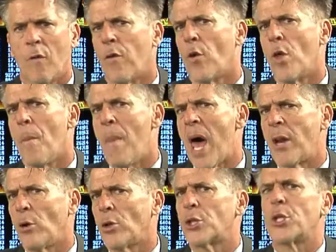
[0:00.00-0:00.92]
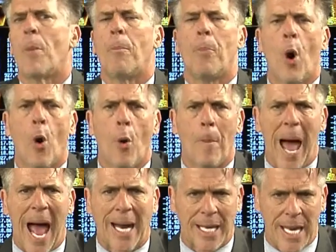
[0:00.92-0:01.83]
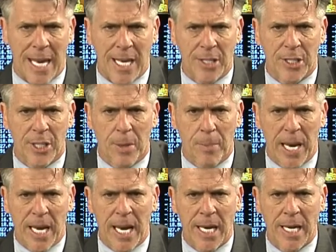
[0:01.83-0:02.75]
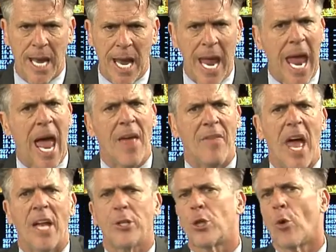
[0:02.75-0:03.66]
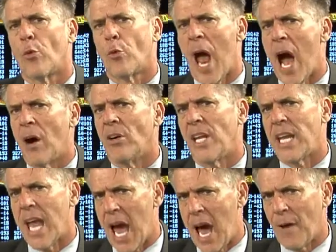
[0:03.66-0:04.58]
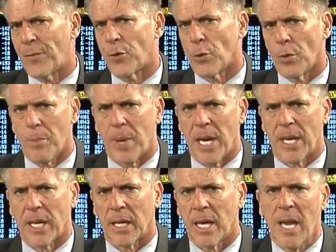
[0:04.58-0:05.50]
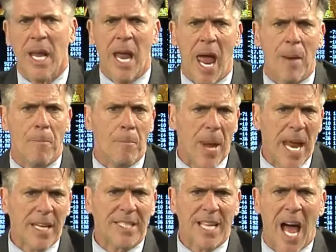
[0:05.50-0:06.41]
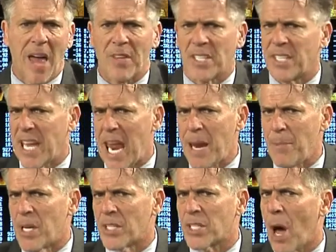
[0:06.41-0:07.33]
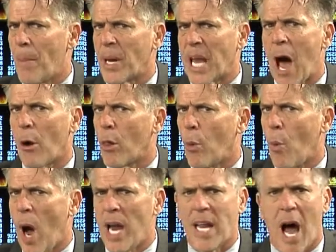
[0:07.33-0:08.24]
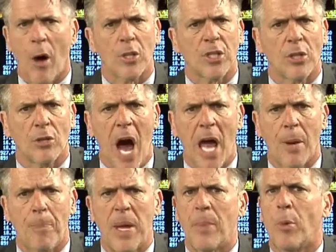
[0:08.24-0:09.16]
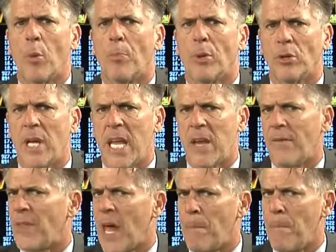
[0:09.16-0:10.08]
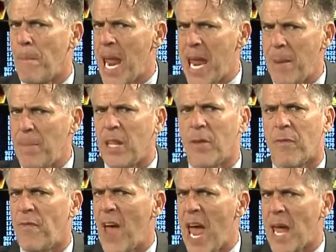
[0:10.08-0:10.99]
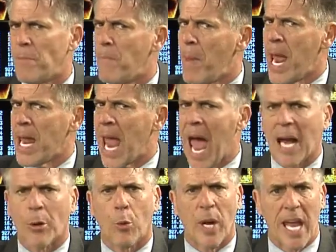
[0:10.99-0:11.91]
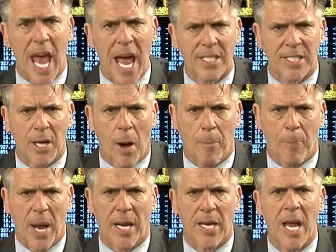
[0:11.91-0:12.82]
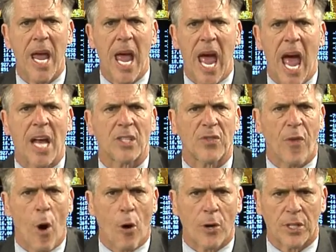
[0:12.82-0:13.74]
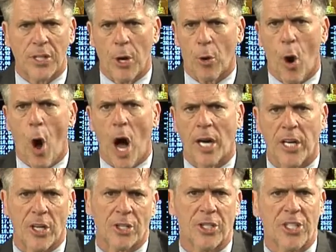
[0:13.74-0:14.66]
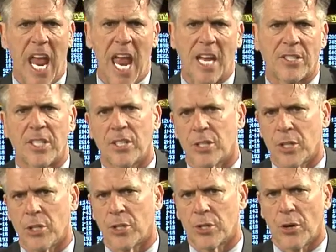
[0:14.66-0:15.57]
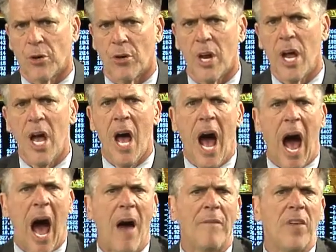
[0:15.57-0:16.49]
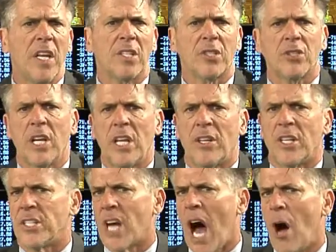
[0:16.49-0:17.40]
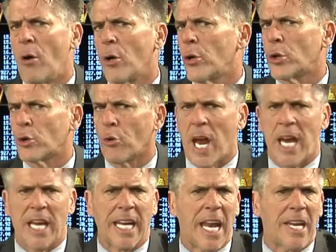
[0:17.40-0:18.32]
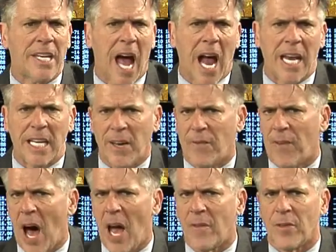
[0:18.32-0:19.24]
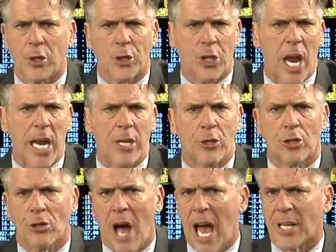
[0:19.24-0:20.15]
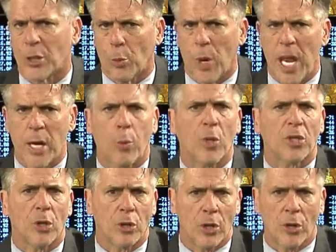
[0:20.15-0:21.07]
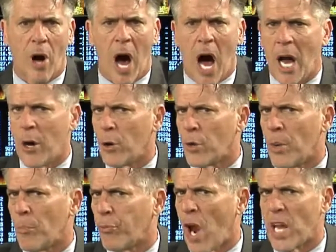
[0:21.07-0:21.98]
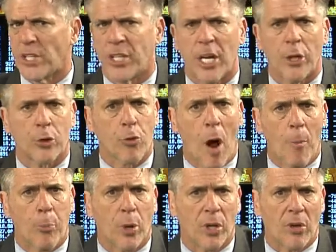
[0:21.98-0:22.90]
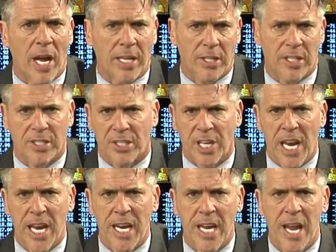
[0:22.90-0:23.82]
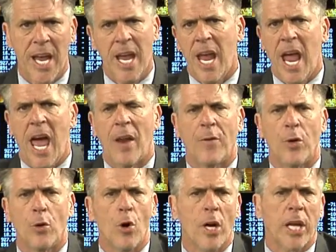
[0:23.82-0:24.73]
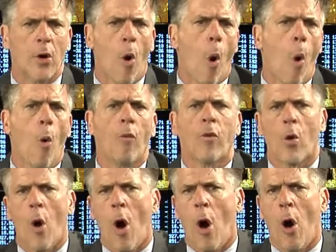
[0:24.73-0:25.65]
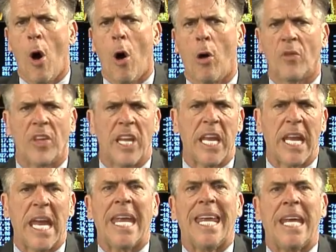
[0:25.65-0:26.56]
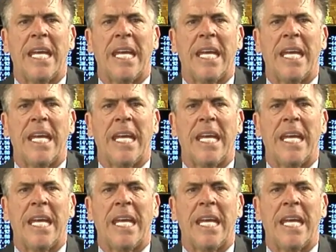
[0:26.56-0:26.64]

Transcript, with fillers: for the metals to pull back into the meeting and then to rally after the meeting. And based on the statements coming out of the White House, a lot of people believe that maybe the Fed may acquiesce a bit as far as their hawkish stance is concerned. Obviously, the dollar trading at 95 and change last week was a little higher than President Trump would like to see. And if you look at overall the